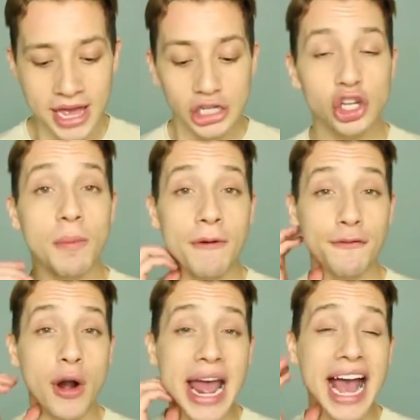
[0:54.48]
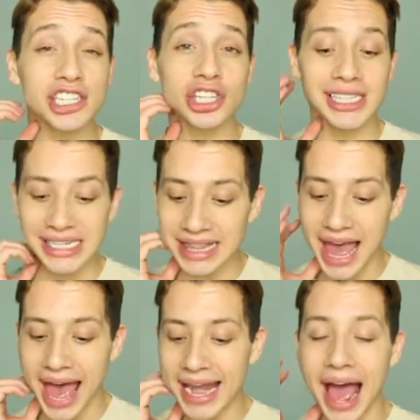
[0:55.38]
So before I actually did
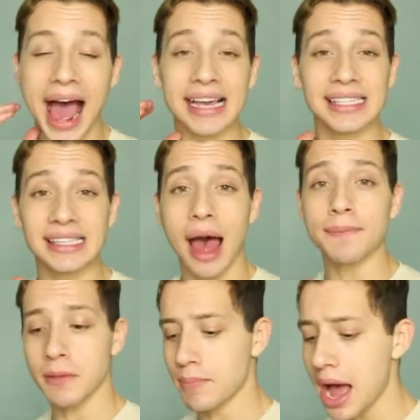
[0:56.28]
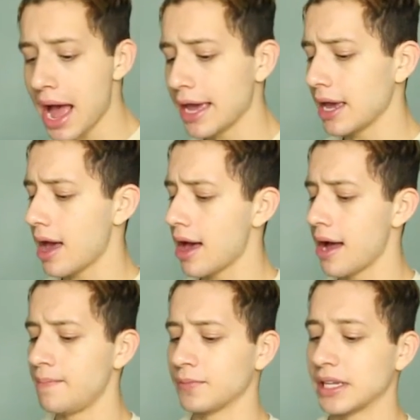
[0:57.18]
that, I stopped by
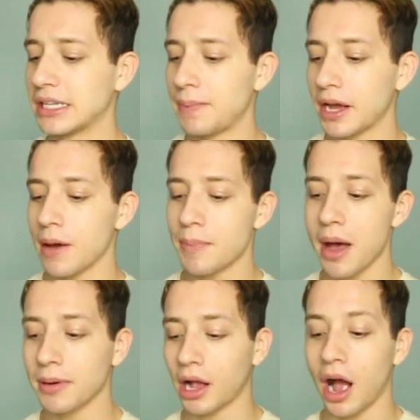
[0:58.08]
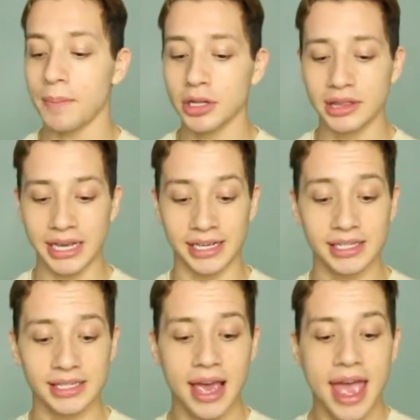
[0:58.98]
um, to pick up a couple of
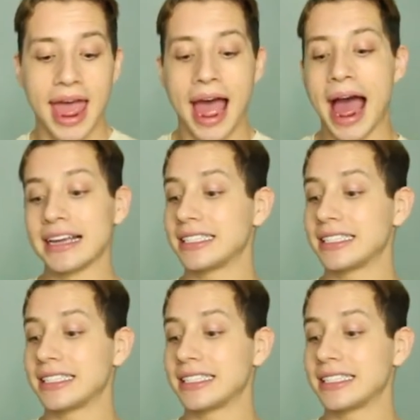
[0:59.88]
things. I